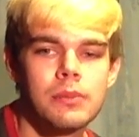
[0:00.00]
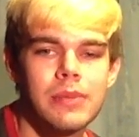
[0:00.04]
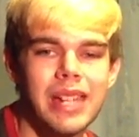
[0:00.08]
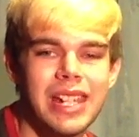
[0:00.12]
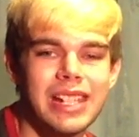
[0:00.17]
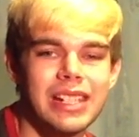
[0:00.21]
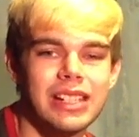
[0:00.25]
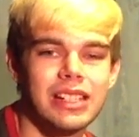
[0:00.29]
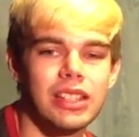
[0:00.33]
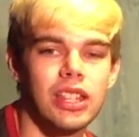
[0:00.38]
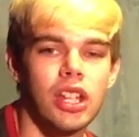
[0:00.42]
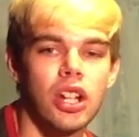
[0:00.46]

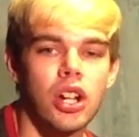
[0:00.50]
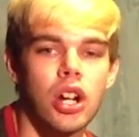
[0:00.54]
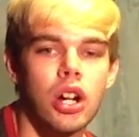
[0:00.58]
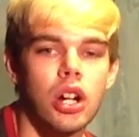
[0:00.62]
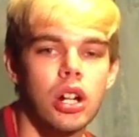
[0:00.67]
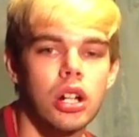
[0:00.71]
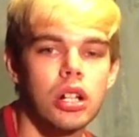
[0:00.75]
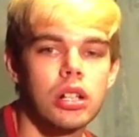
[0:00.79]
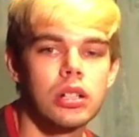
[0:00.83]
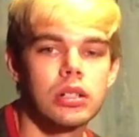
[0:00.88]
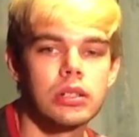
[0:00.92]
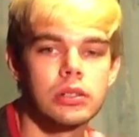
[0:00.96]
painted the
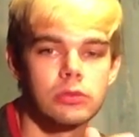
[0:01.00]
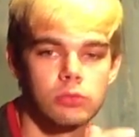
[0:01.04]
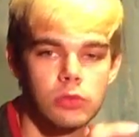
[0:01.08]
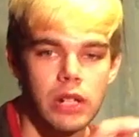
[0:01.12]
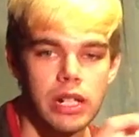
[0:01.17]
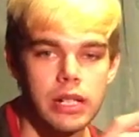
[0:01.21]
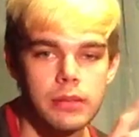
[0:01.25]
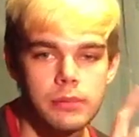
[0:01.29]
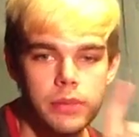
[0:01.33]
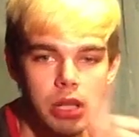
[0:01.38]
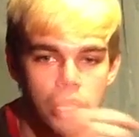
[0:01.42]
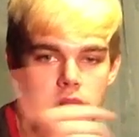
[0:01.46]
car
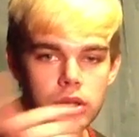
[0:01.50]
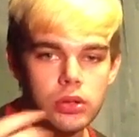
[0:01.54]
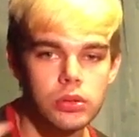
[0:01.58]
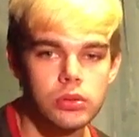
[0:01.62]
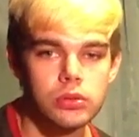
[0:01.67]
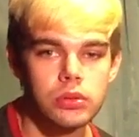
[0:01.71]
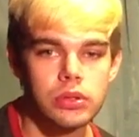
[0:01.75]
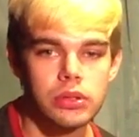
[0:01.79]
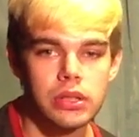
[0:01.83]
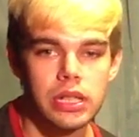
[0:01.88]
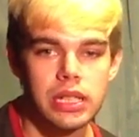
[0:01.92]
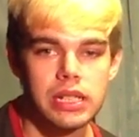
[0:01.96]
rainbow
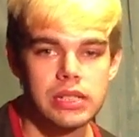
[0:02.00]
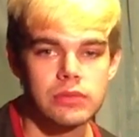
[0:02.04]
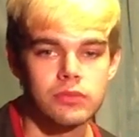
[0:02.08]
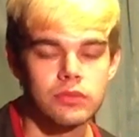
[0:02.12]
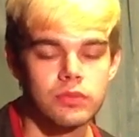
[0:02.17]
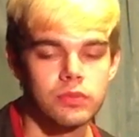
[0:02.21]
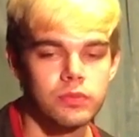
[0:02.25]
and